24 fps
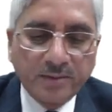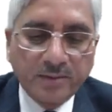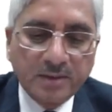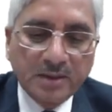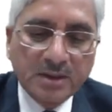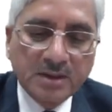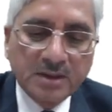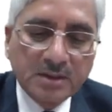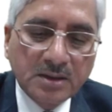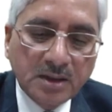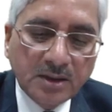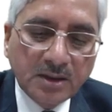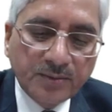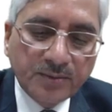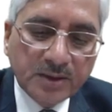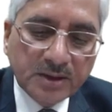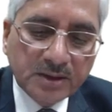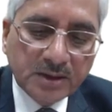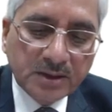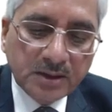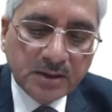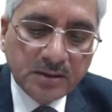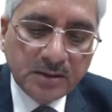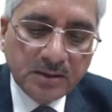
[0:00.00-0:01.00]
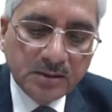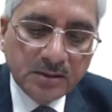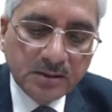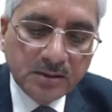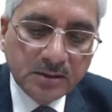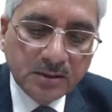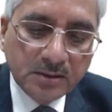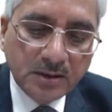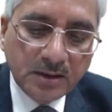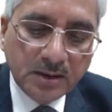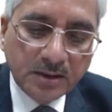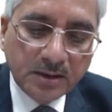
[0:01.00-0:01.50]
This is the equation.
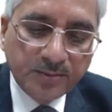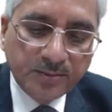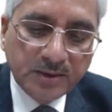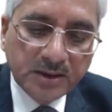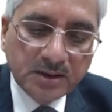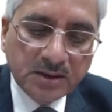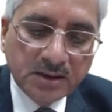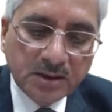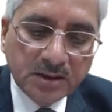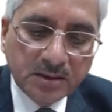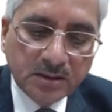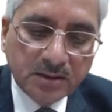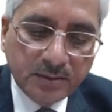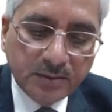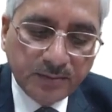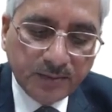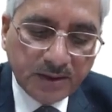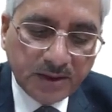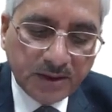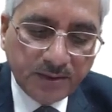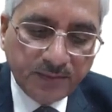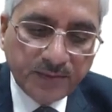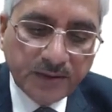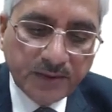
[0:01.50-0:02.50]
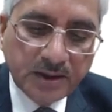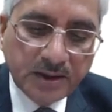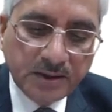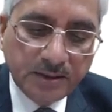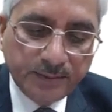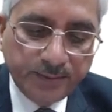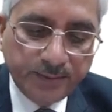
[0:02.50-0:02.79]
Let me just verify.